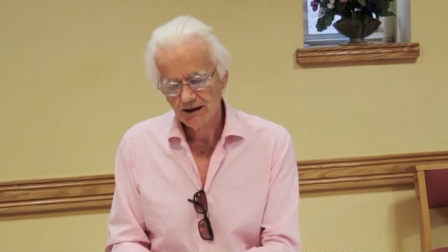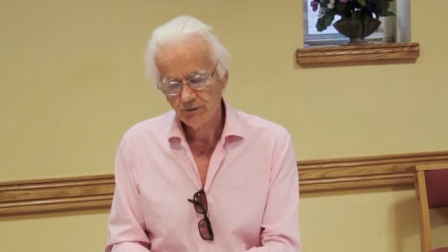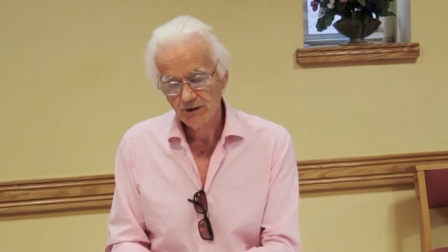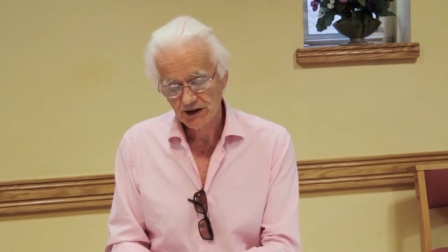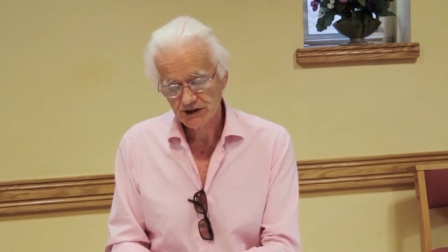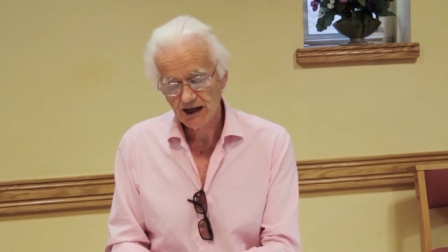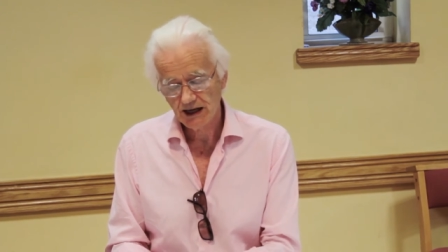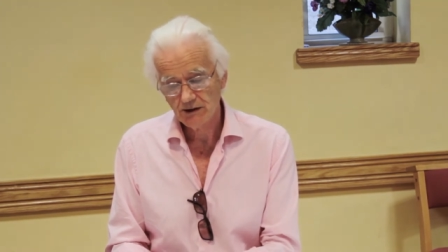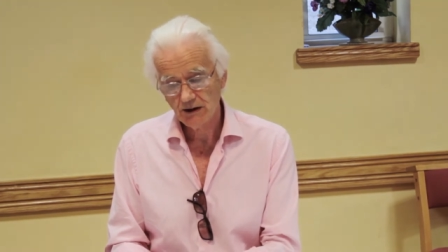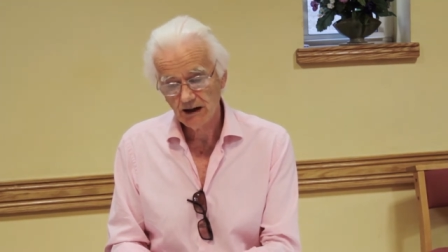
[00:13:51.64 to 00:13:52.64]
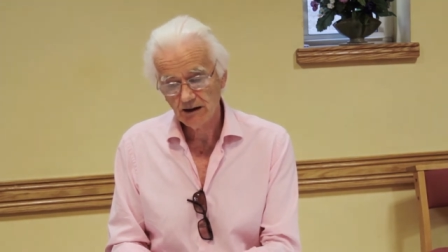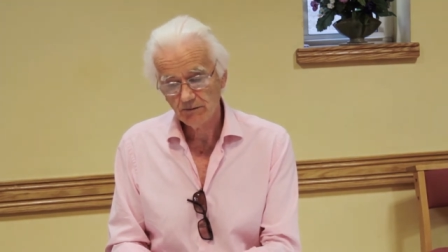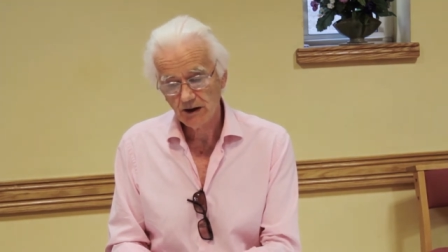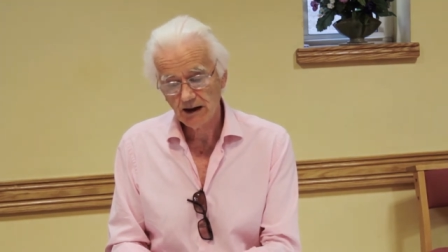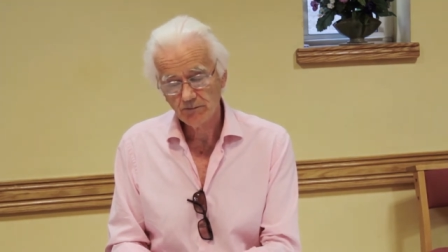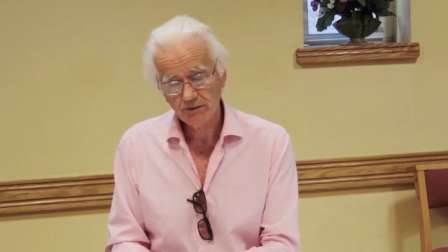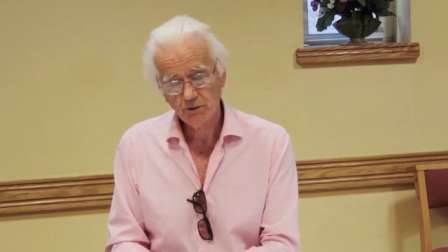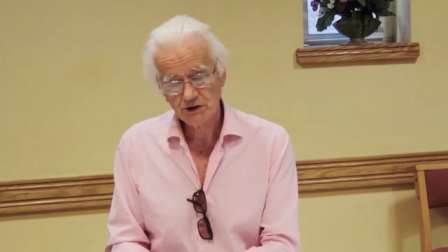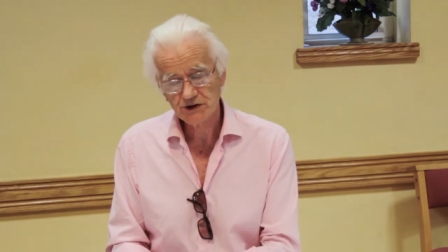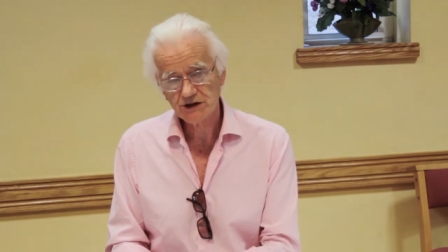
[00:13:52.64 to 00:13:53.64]
we went ahead, and we
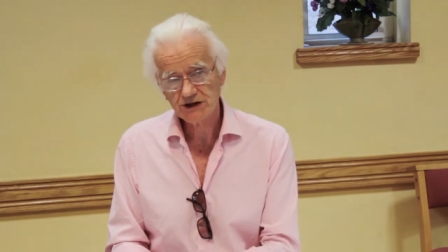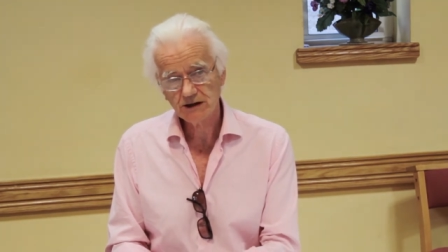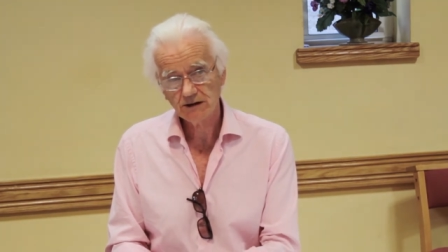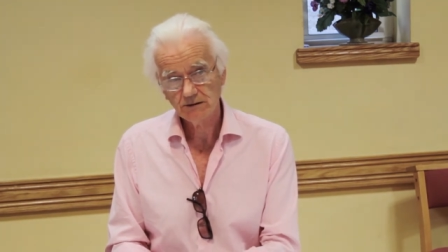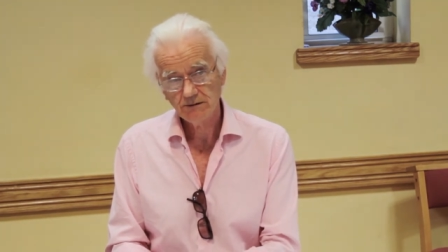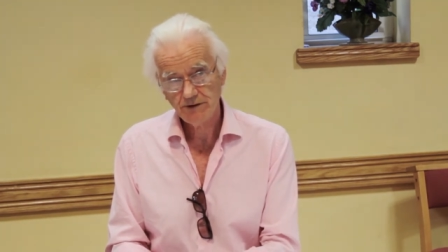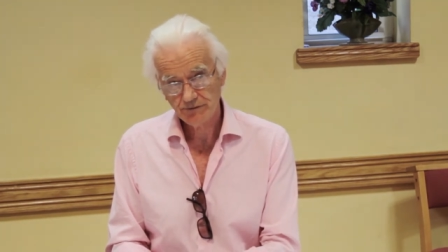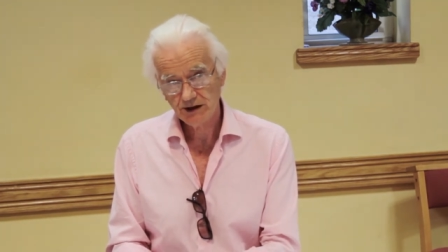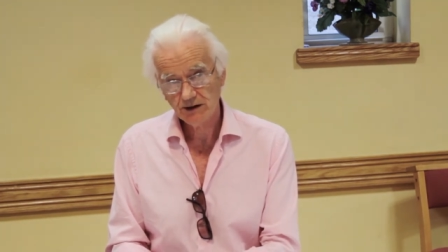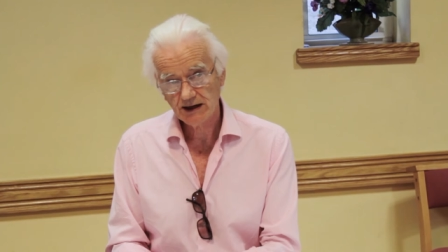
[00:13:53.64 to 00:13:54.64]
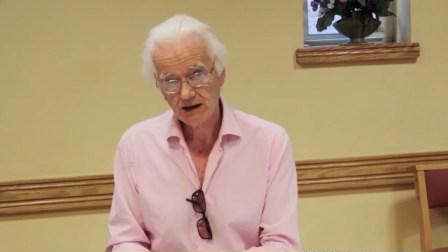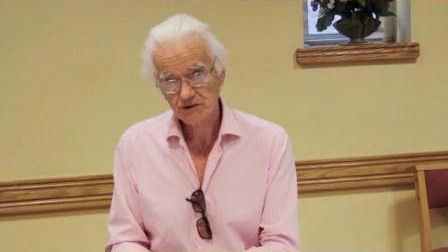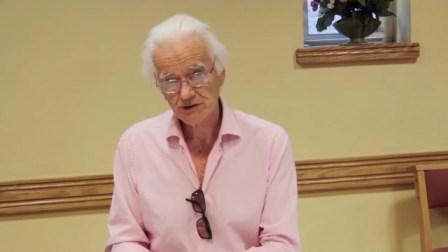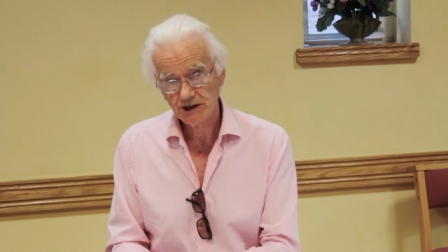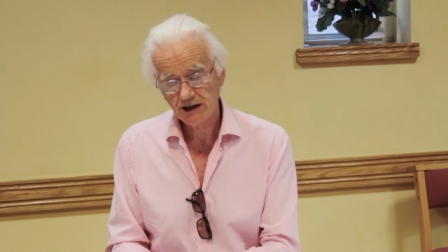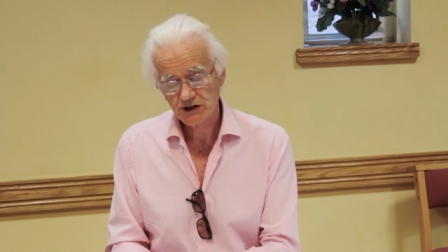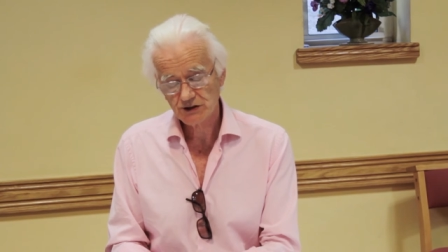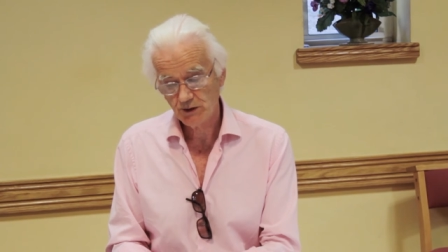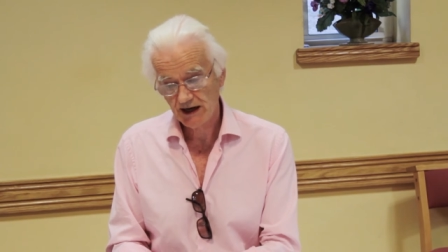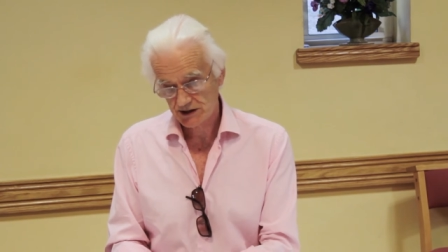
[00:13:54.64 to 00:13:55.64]
wanted to sell 15,000
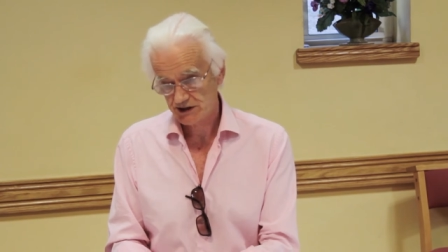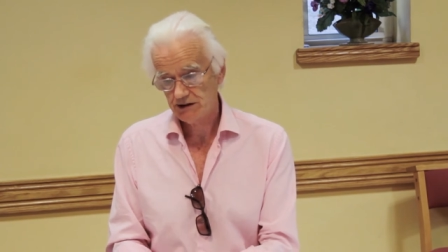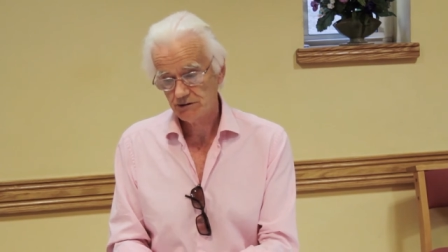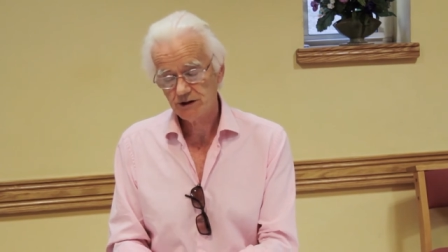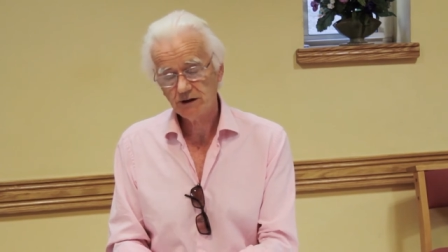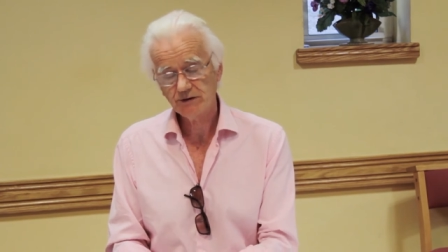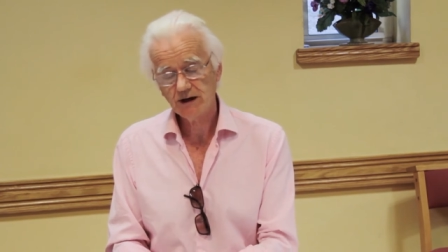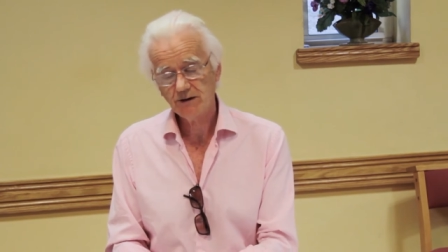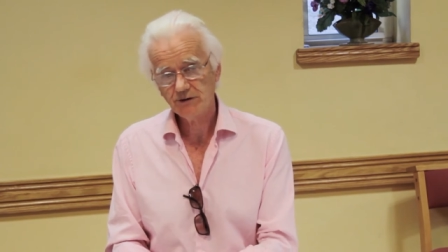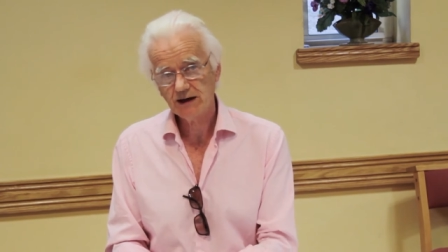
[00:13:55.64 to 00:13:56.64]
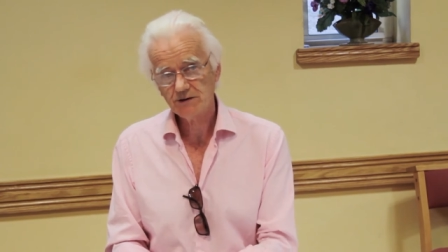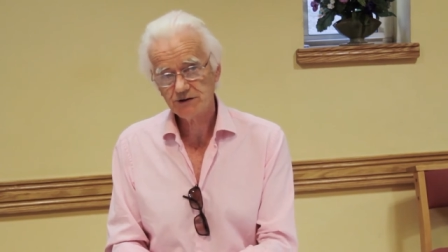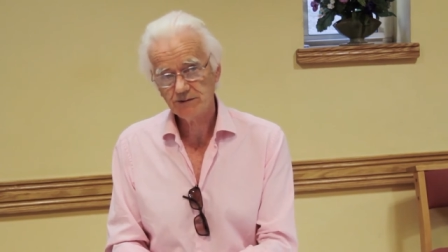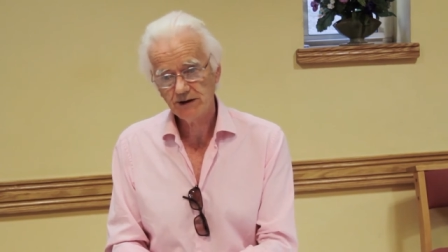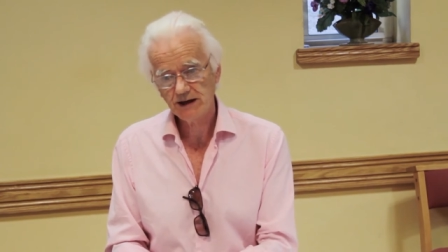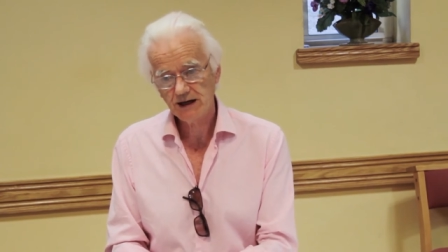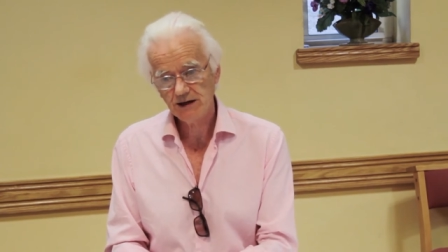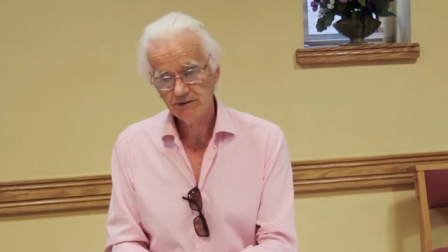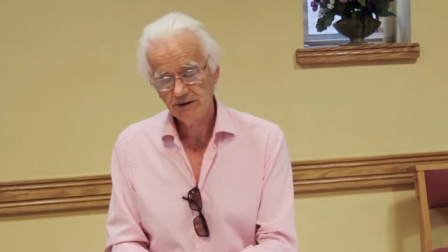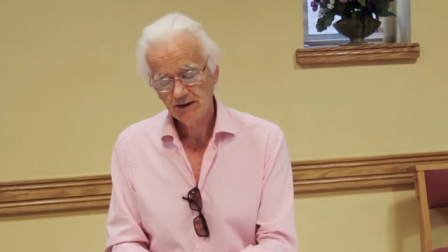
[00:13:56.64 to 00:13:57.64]
tickets. We had to sell 12,500 to break
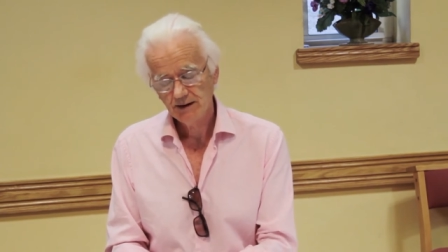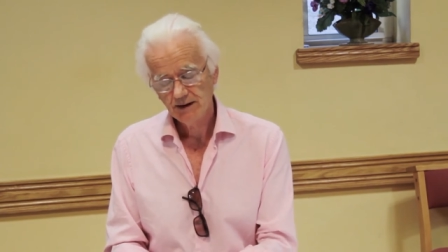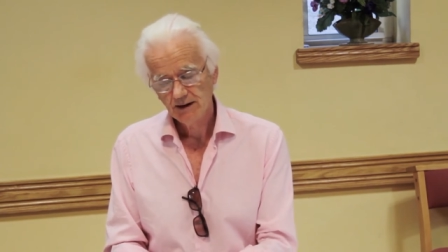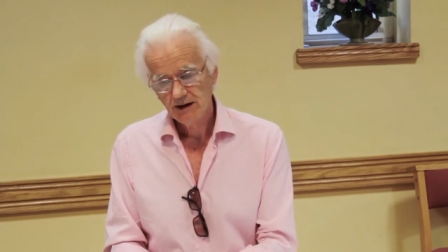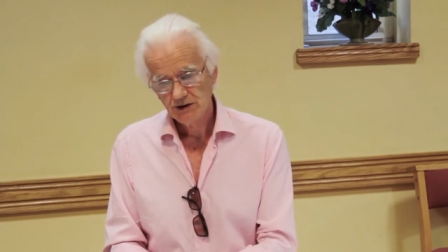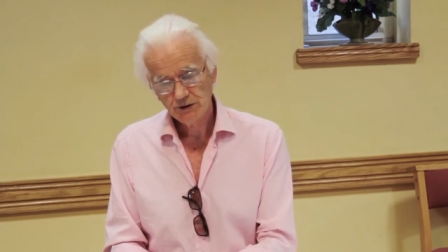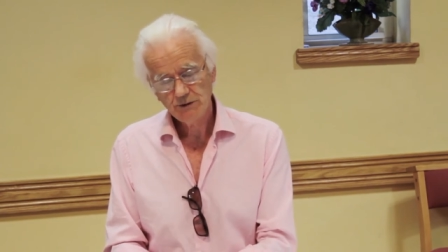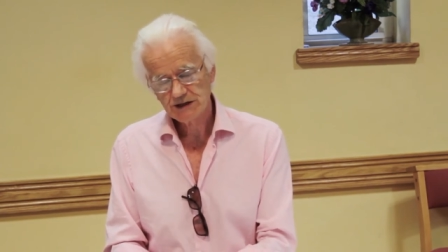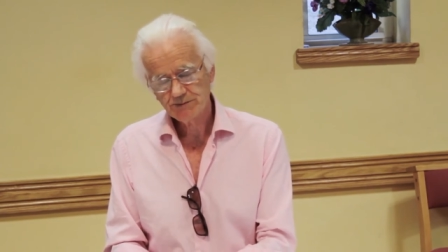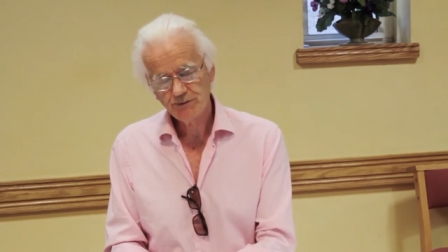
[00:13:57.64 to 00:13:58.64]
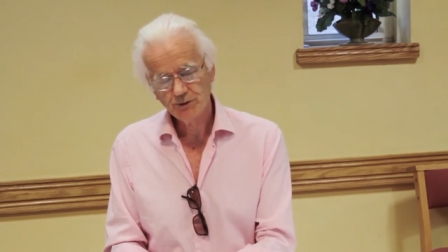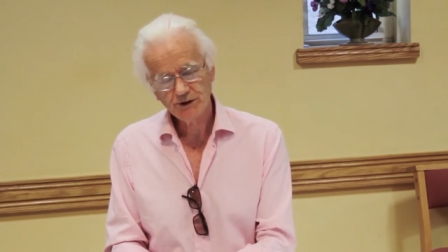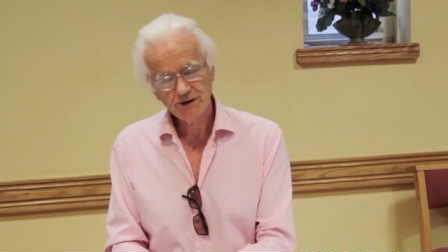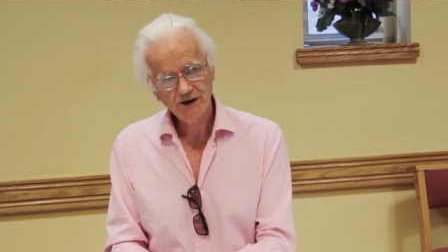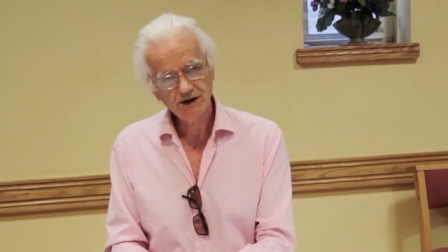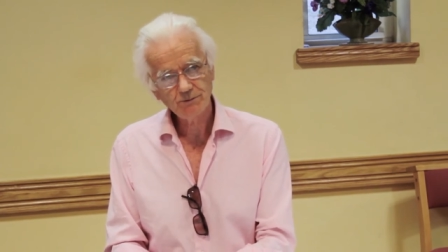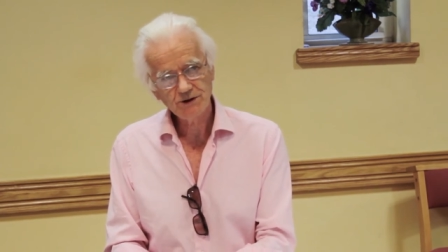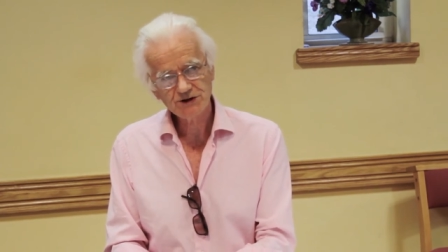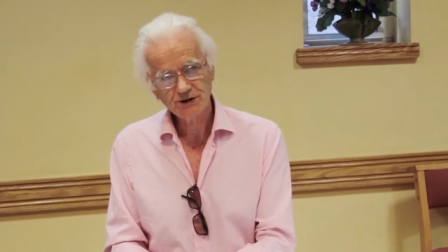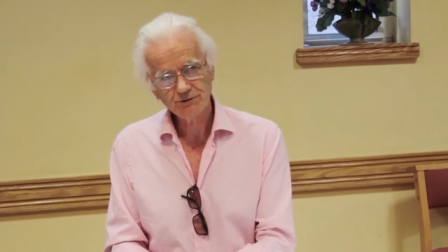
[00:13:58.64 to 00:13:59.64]
even. 2 weeks before the event,
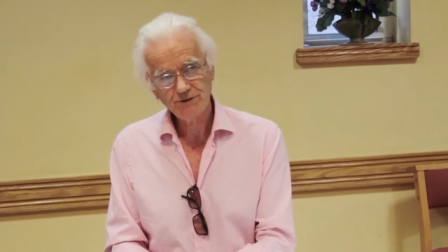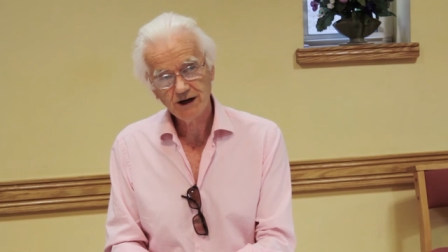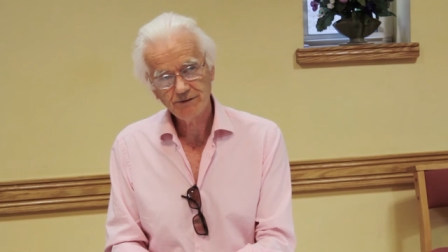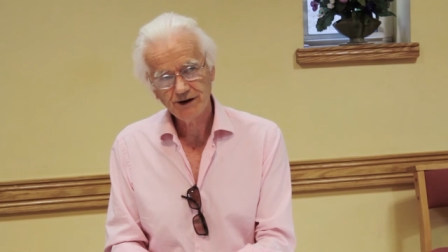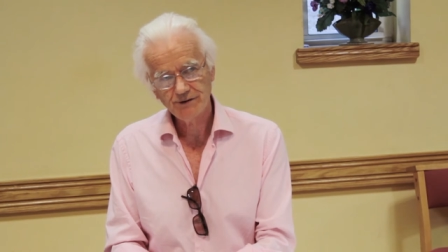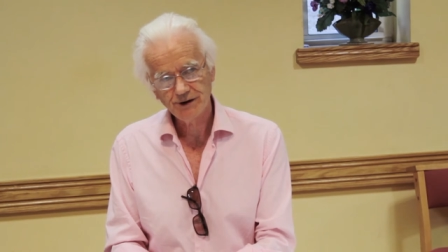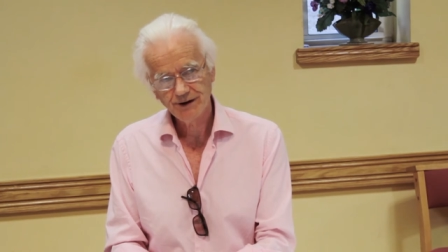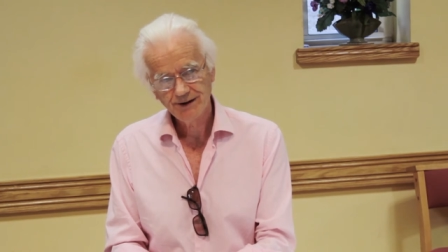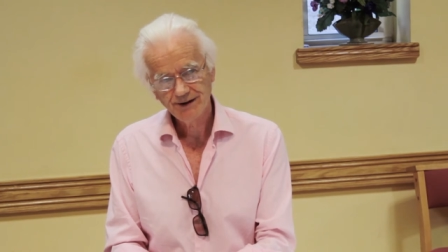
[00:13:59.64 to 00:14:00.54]
we'd sold 500.